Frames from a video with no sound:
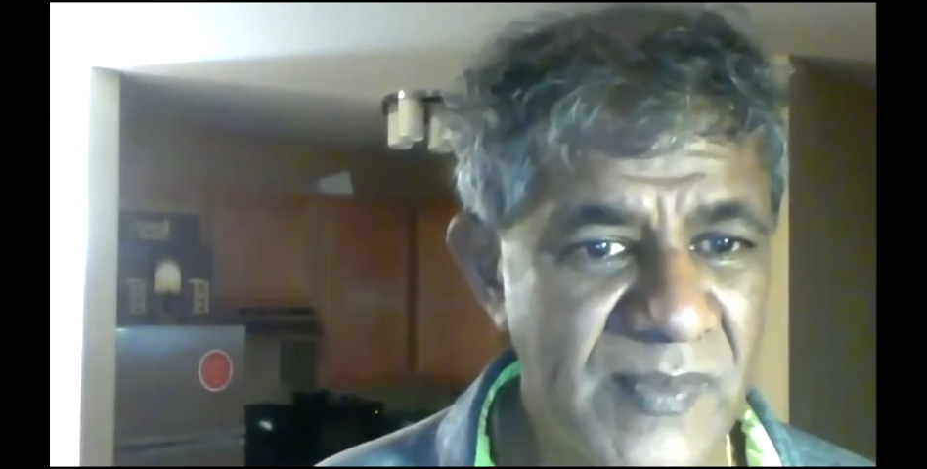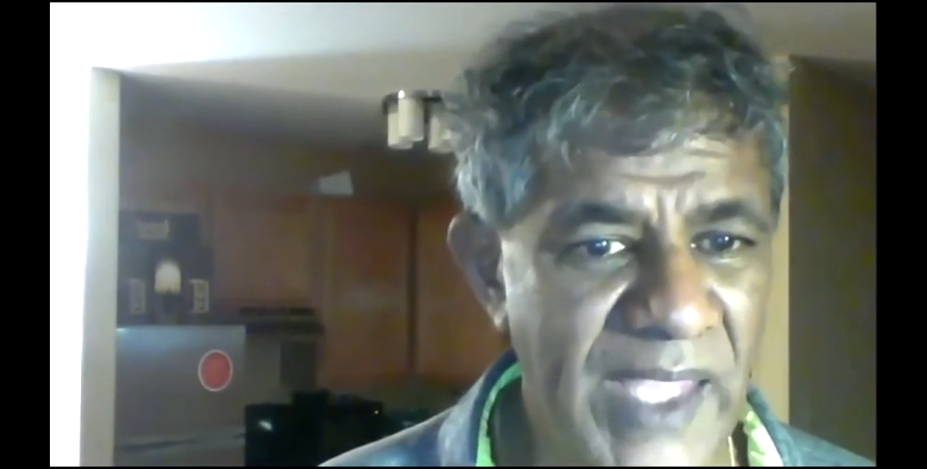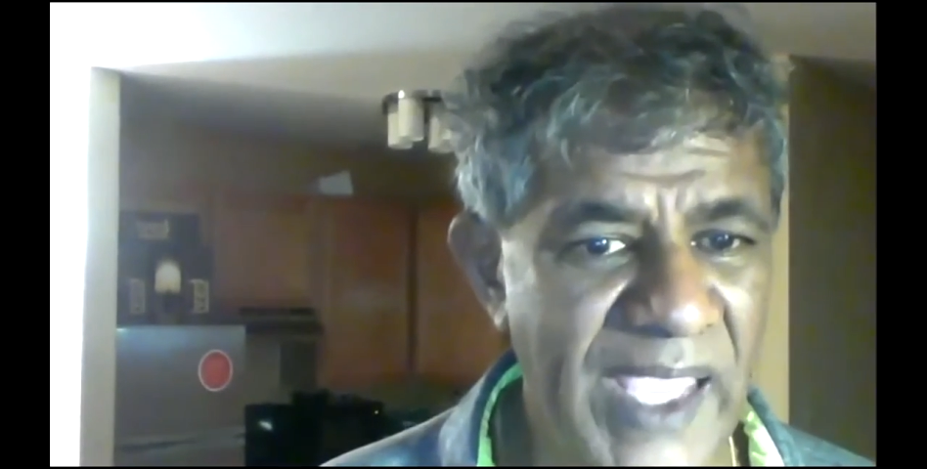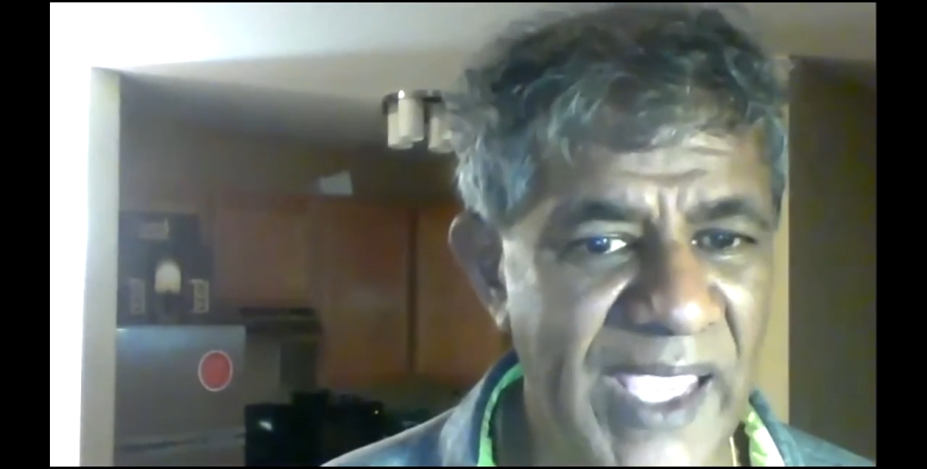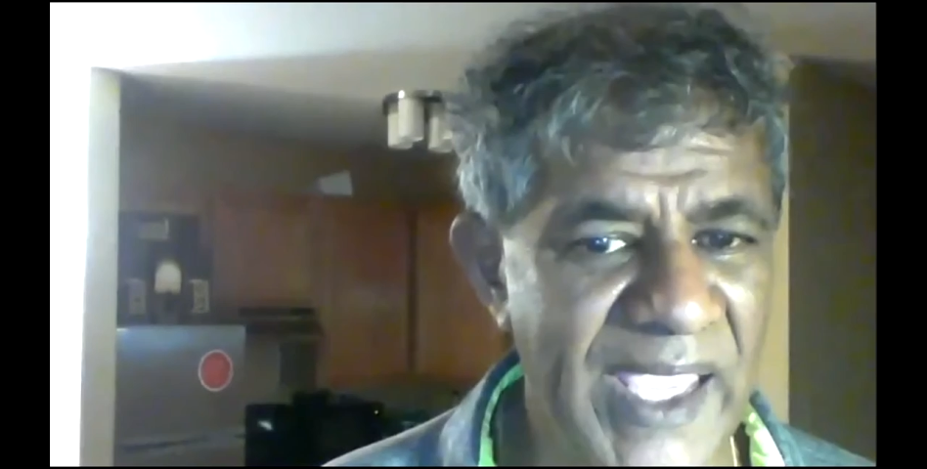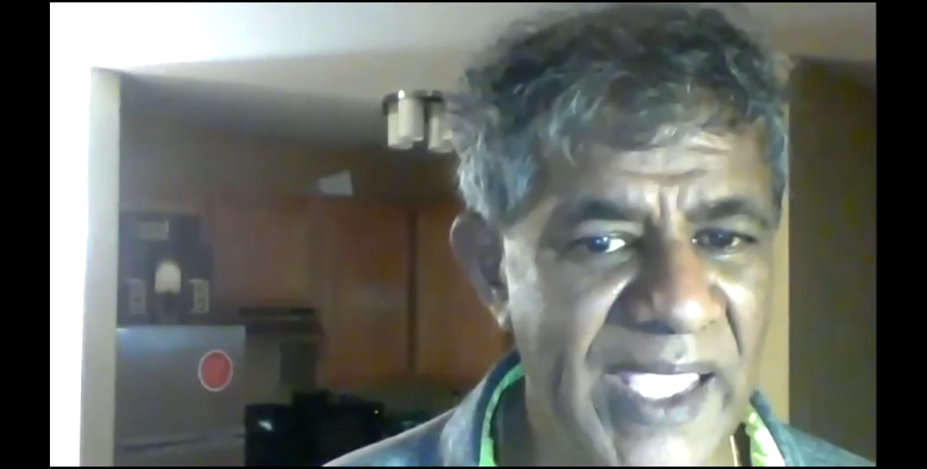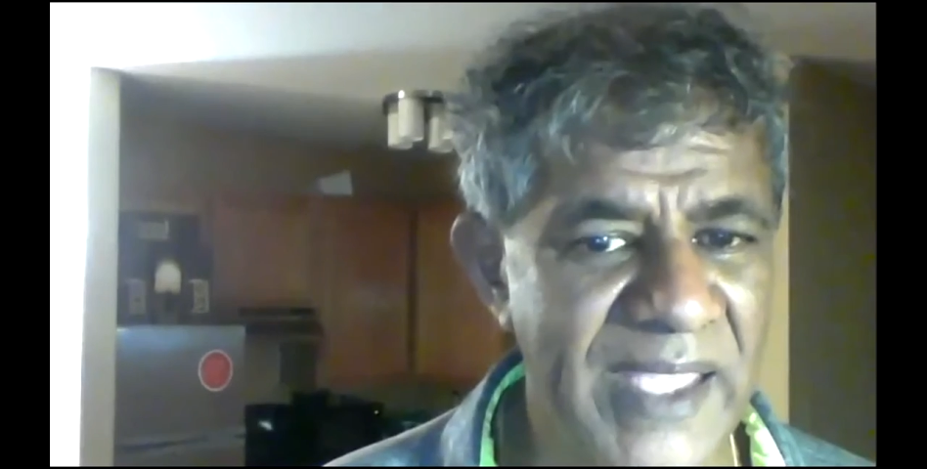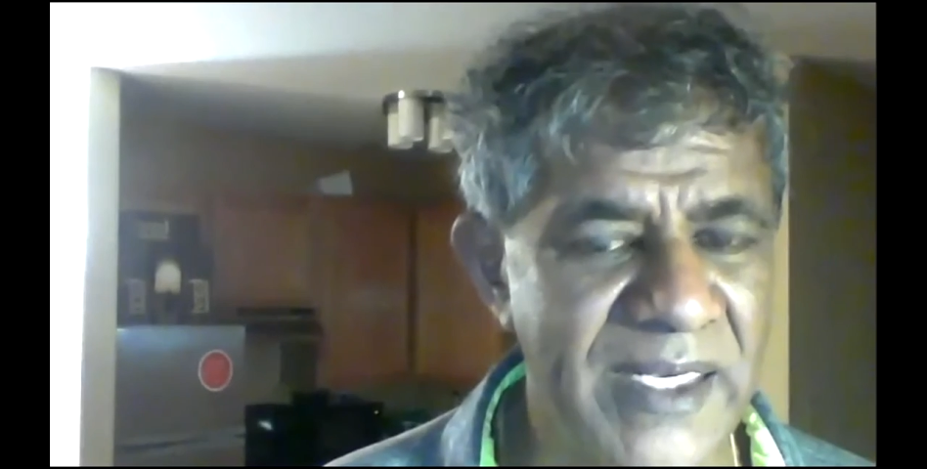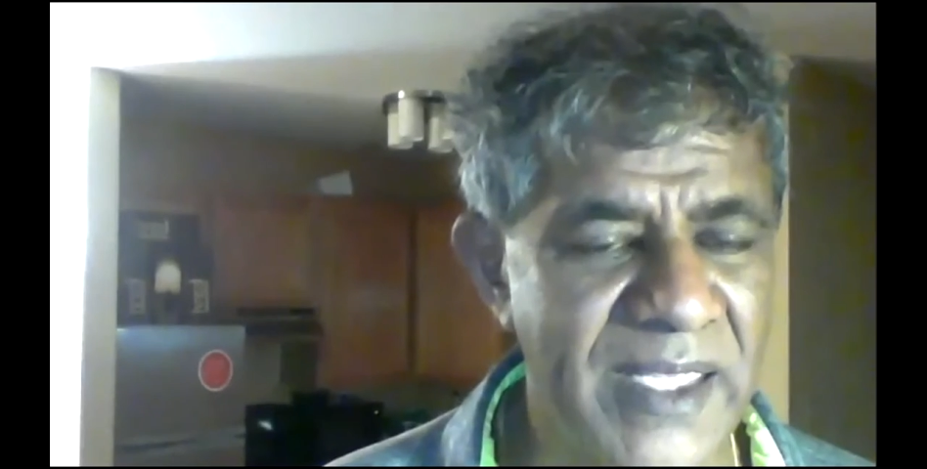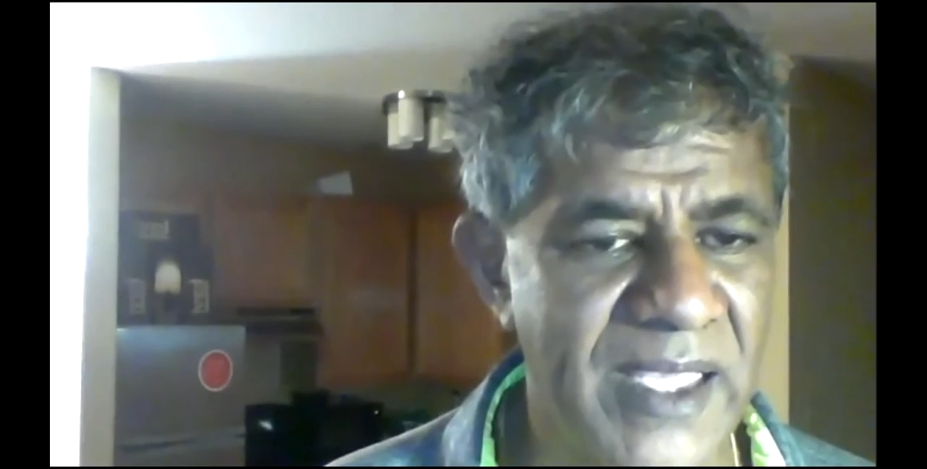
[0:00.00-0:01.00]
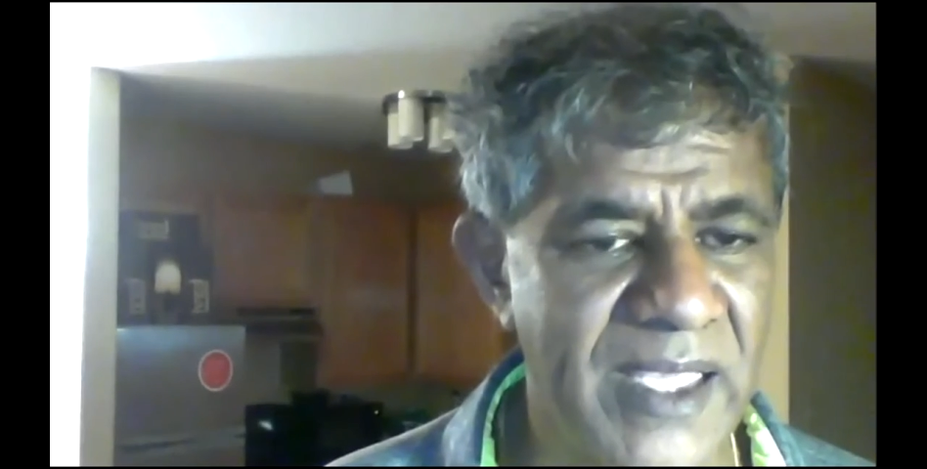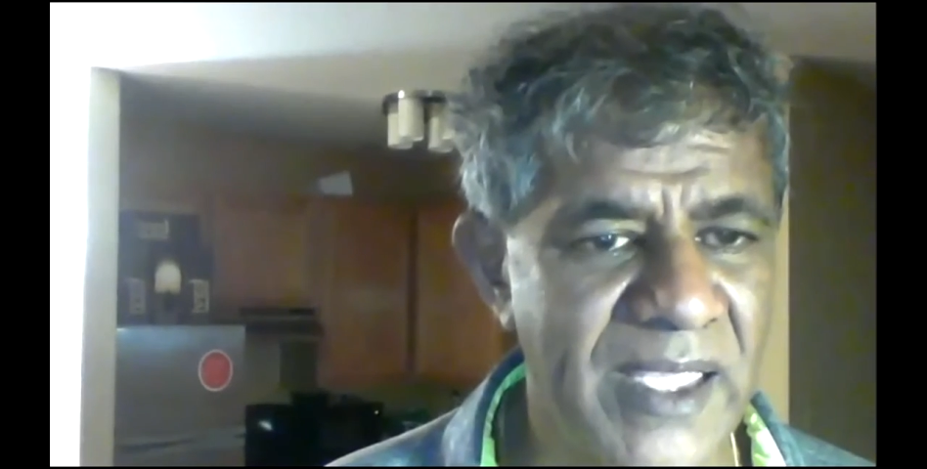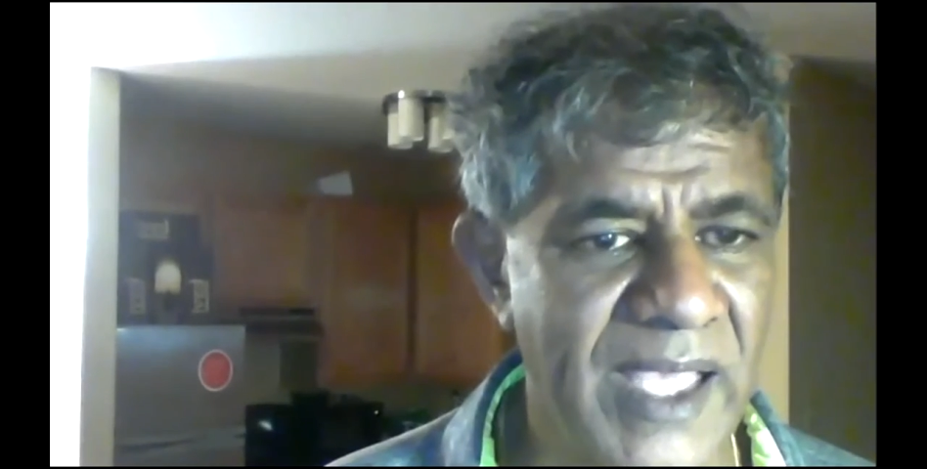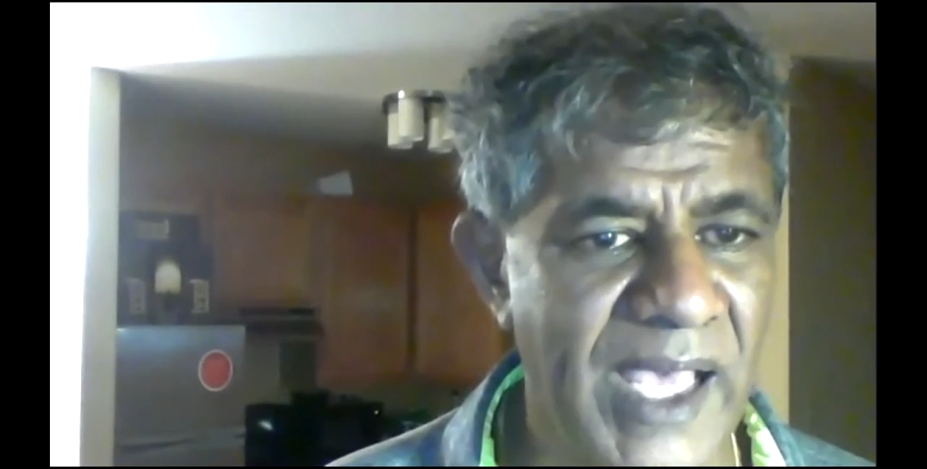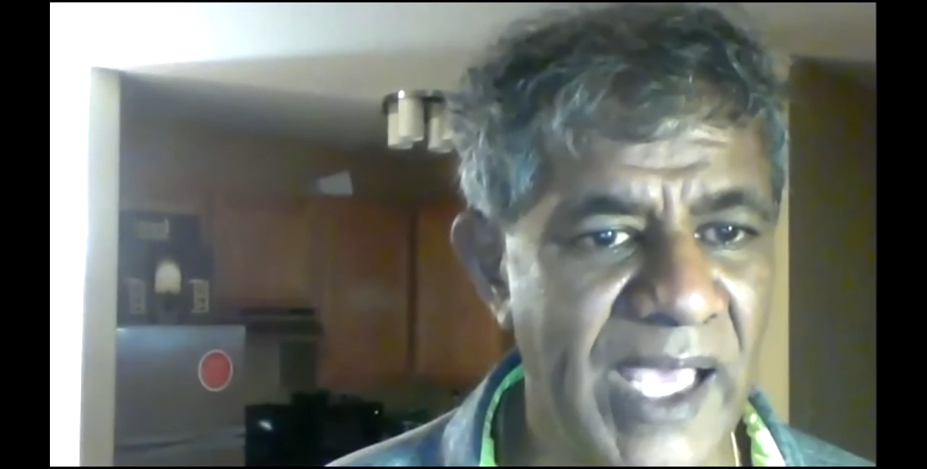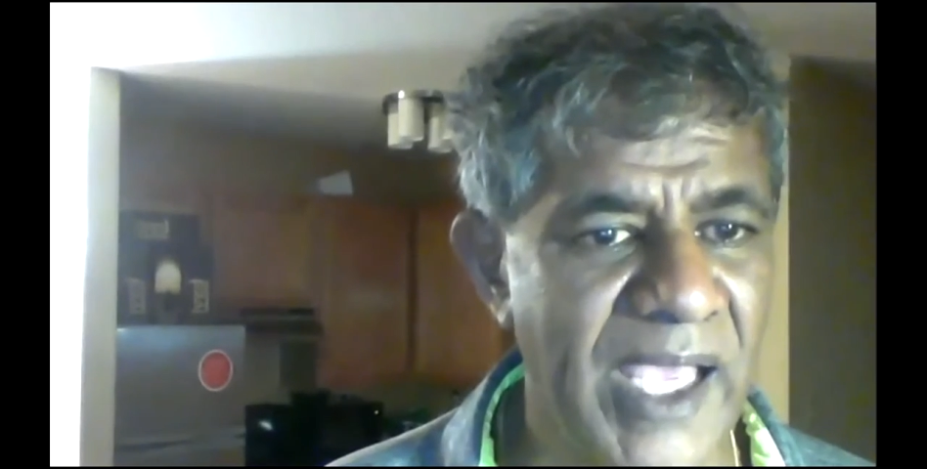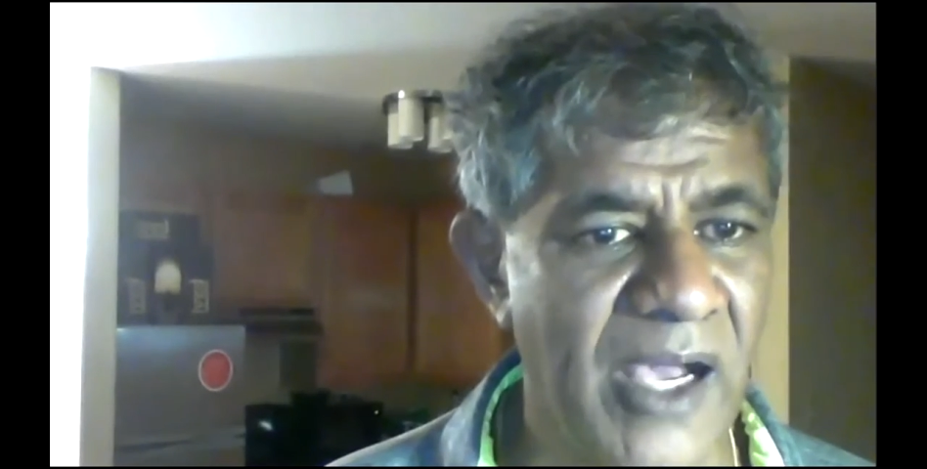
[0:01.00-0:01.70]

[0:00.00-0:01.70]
And I